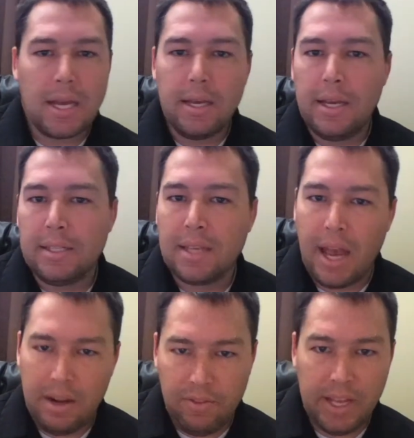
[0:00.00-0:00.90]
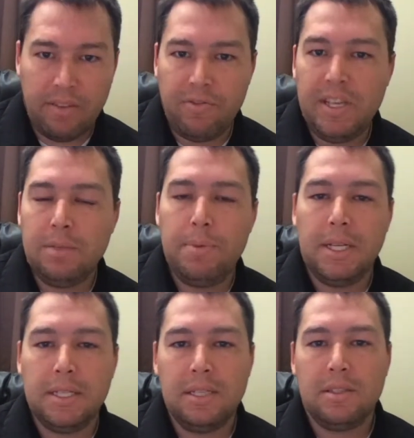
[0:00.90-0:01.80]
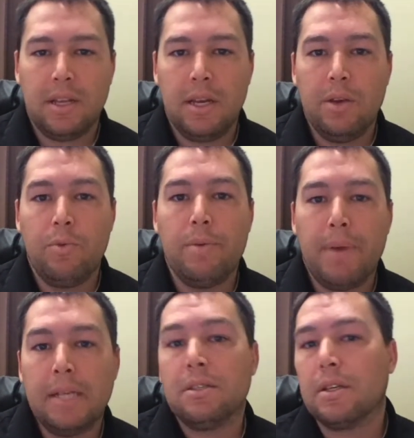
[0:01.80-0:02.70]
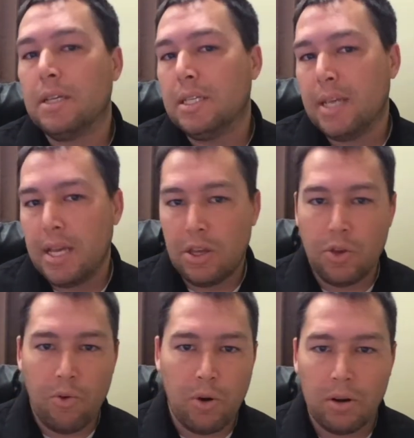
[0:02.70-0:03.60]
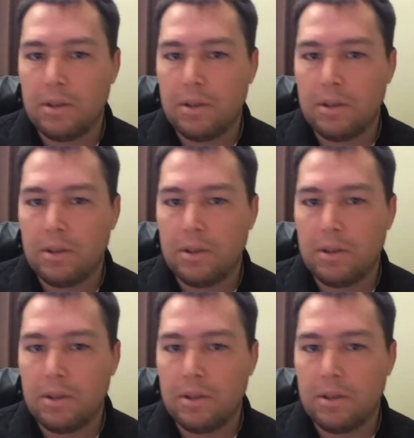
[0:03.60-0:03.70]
it's kind of like a feasibility study. We basically take your